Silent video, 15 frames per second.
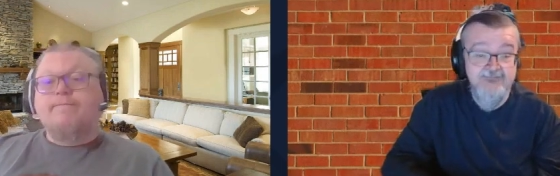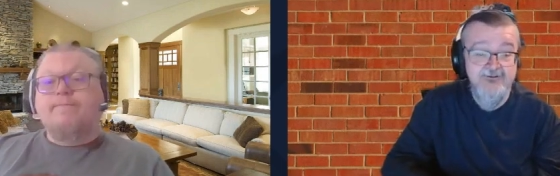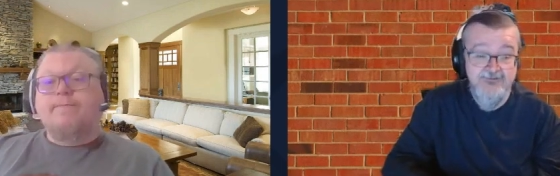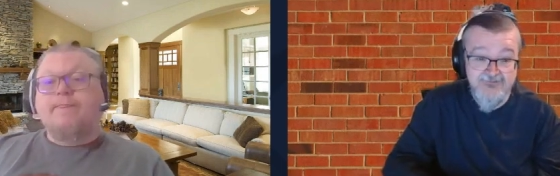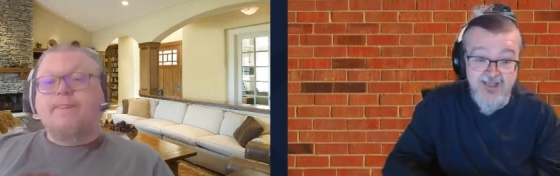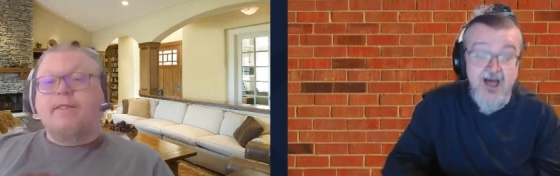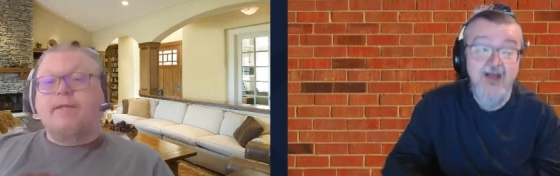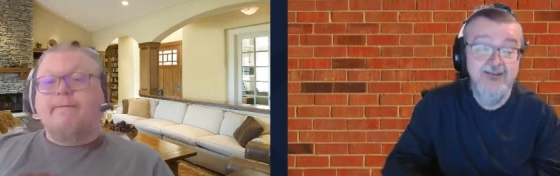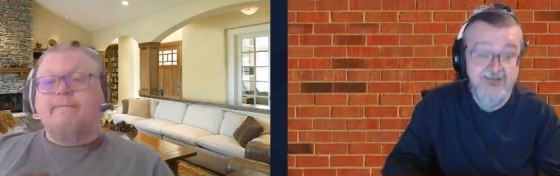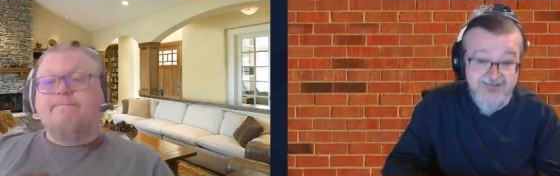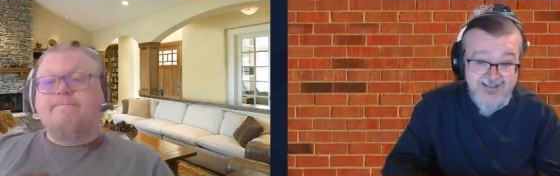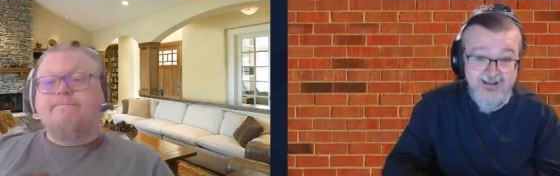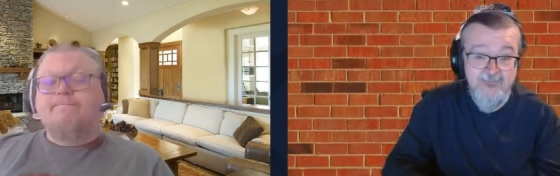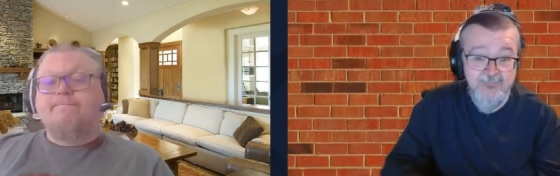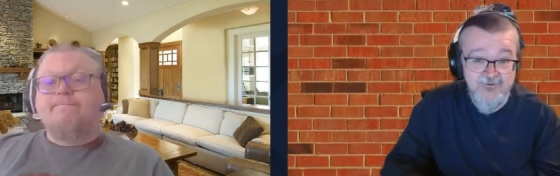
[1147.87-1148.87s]
Speaker 1: a lot of
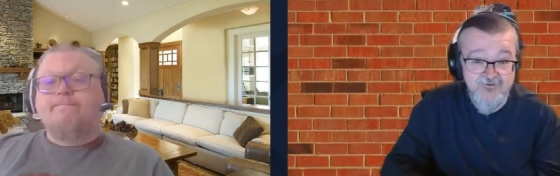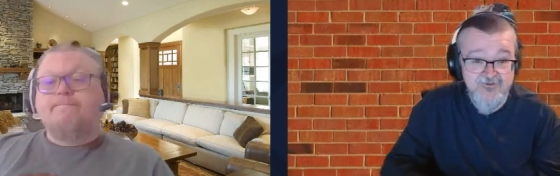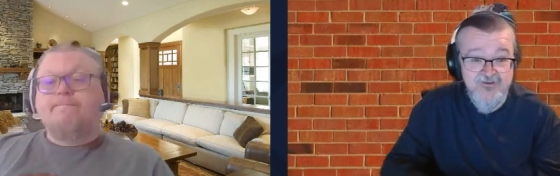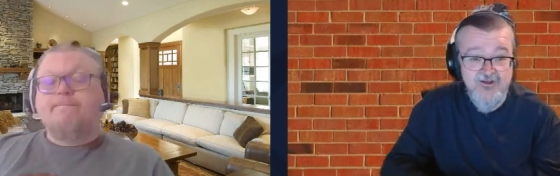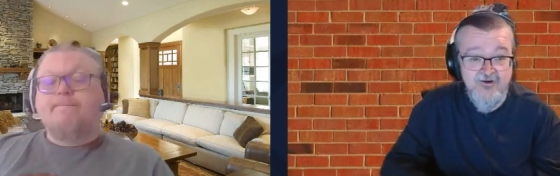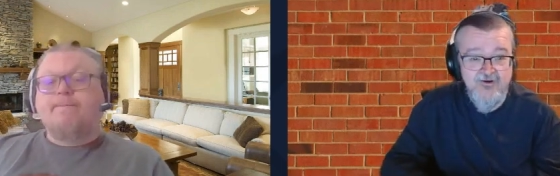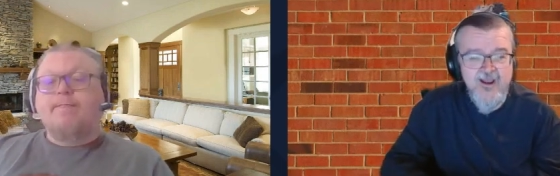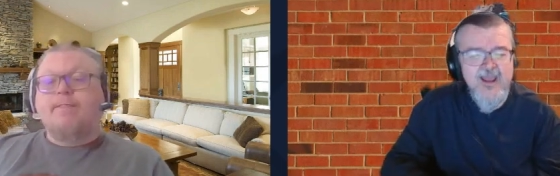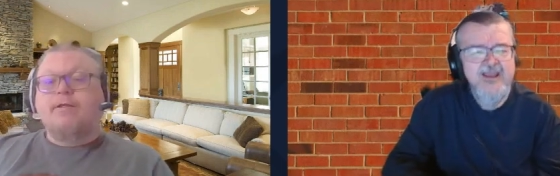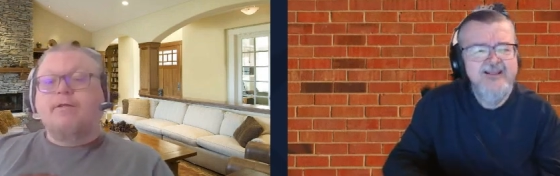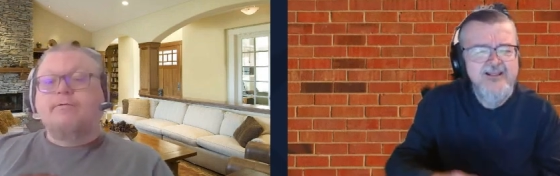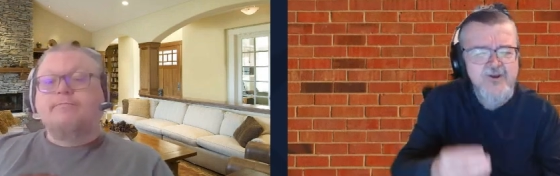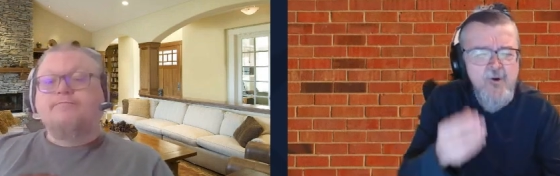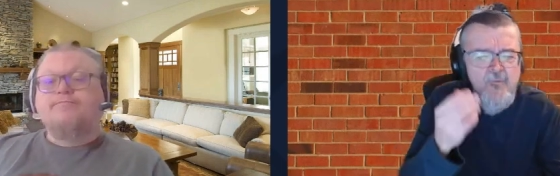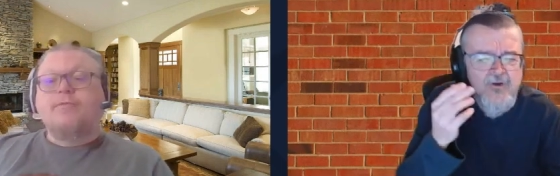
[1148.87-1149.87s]
gamblers there. You
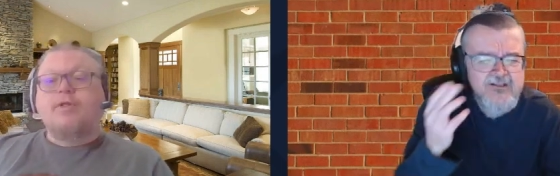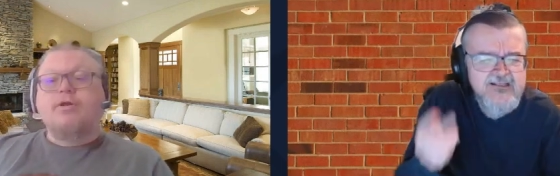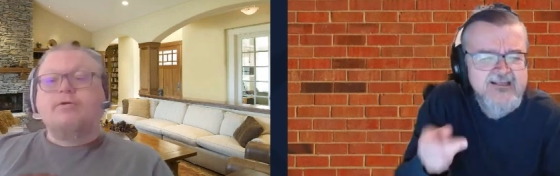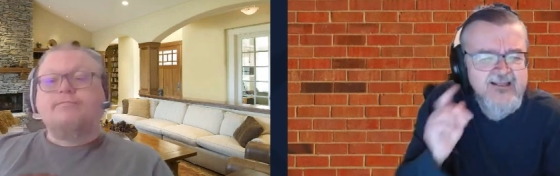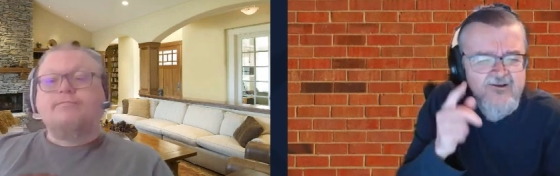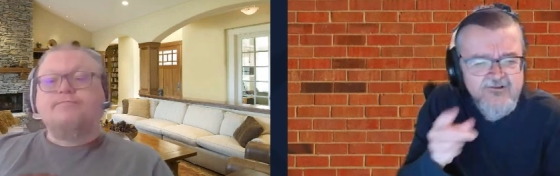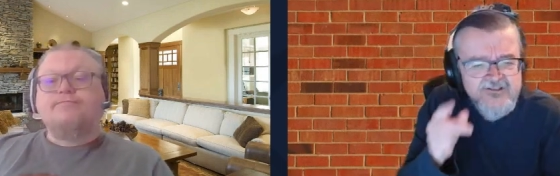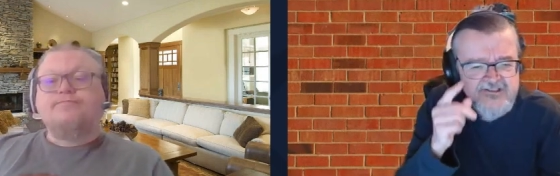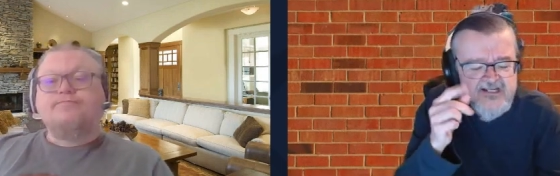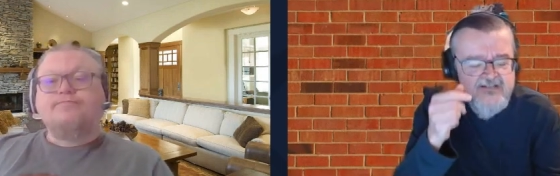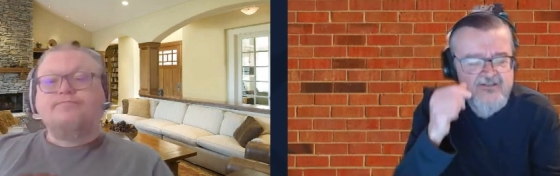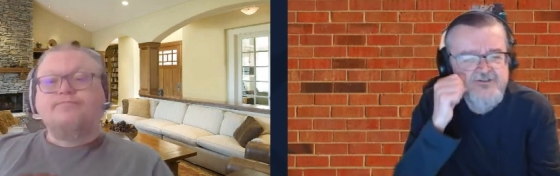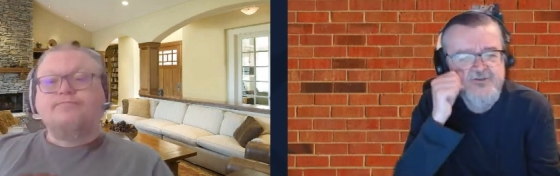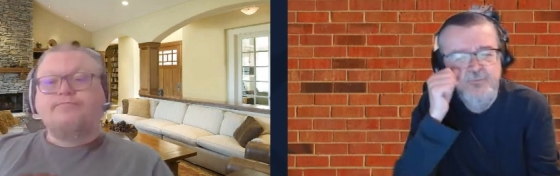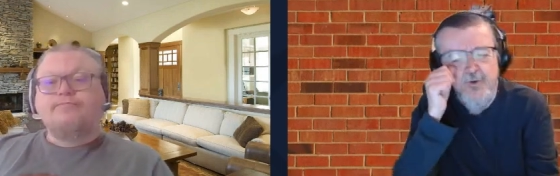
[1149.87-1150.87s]
know what? Here's
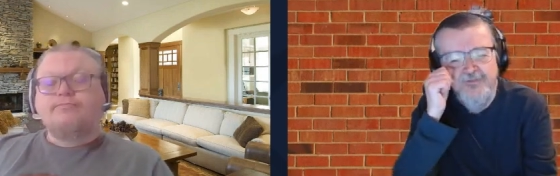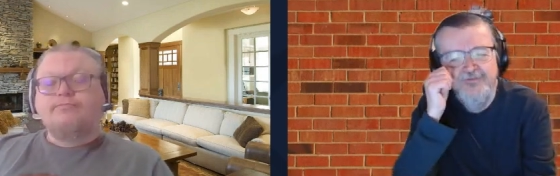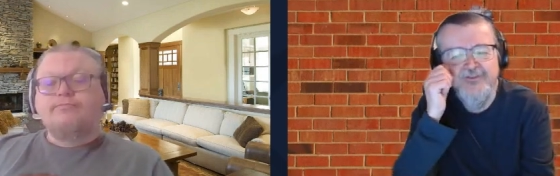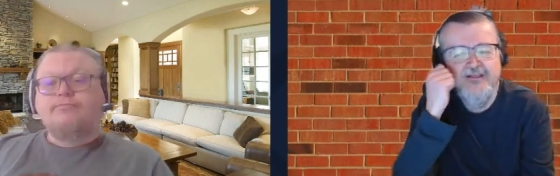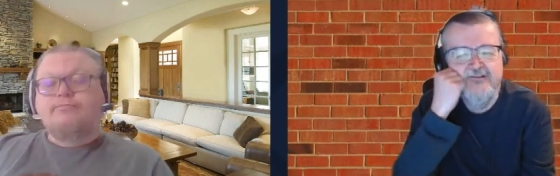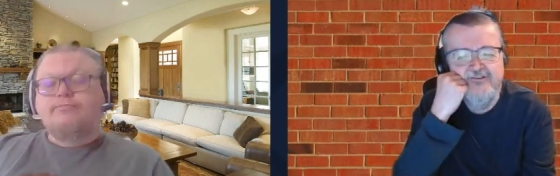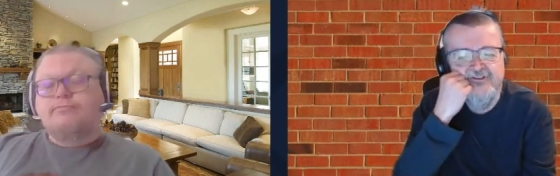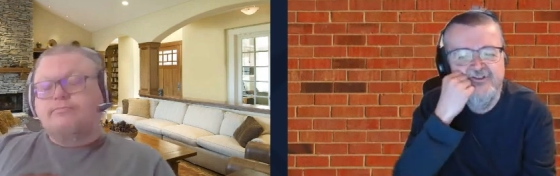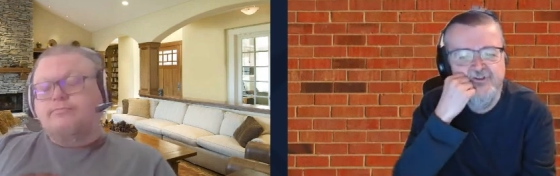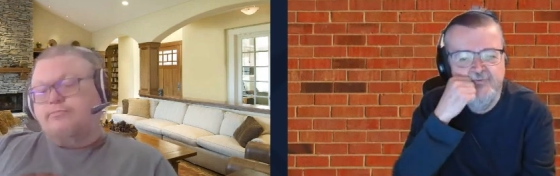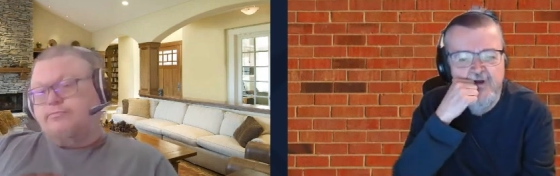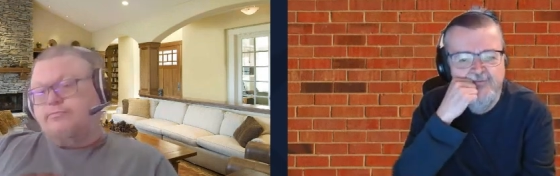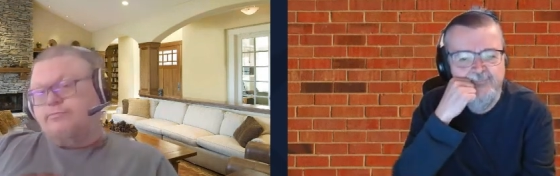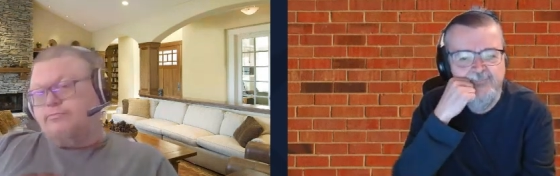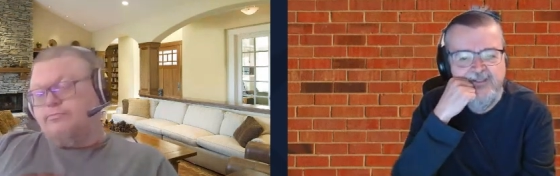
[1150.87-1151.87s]
here's one thing that
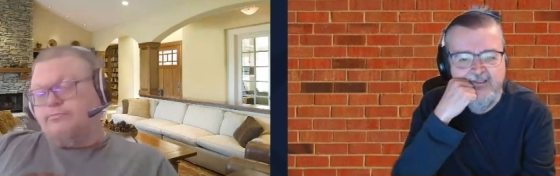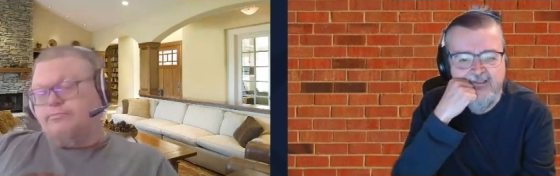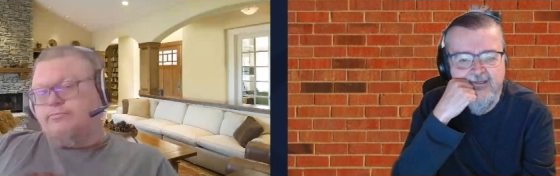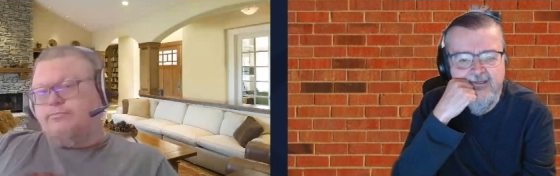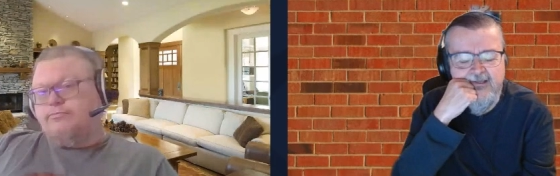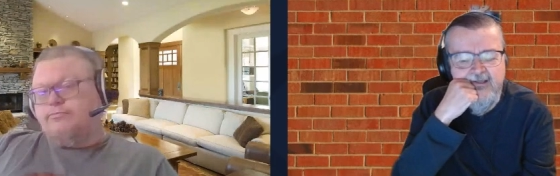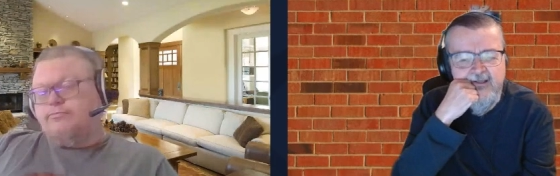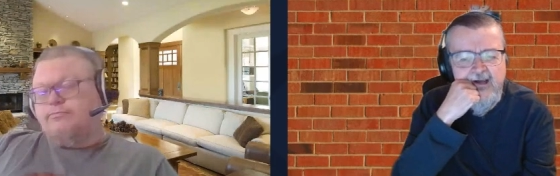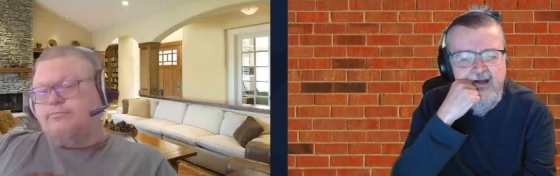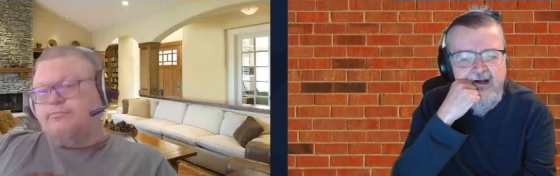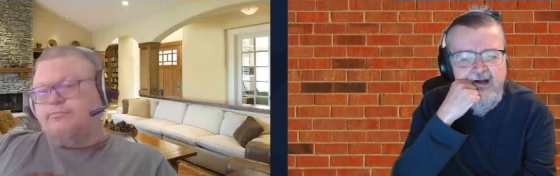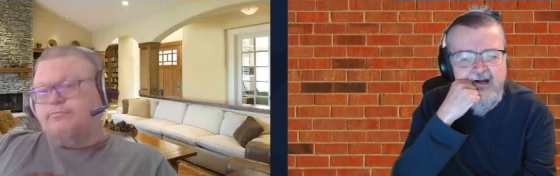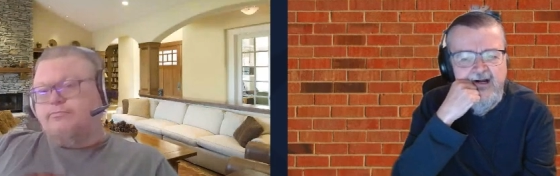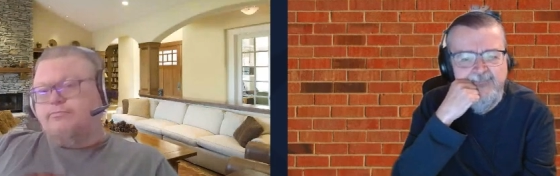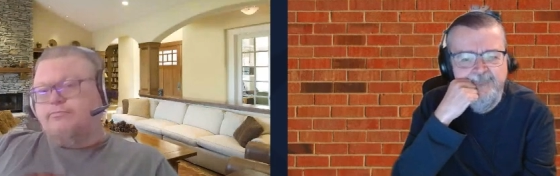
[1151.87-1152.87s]
struck me.
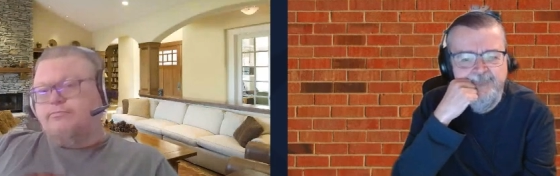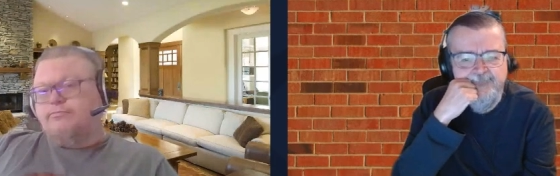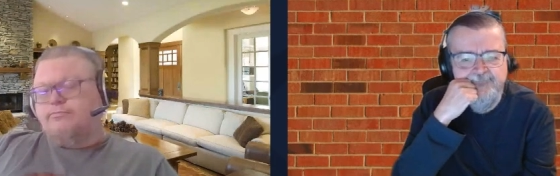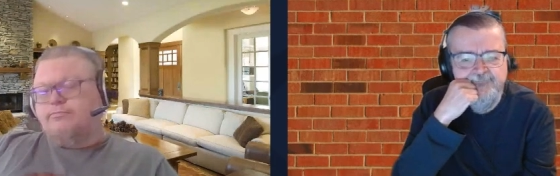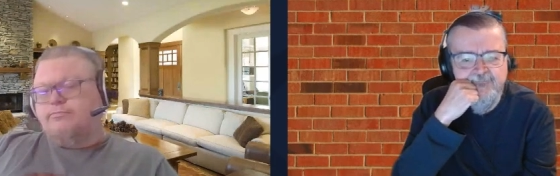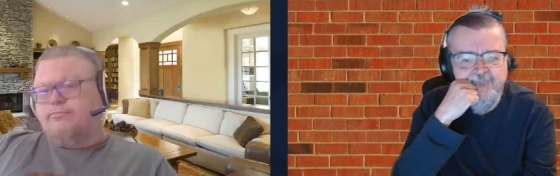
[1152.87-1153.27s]
Um,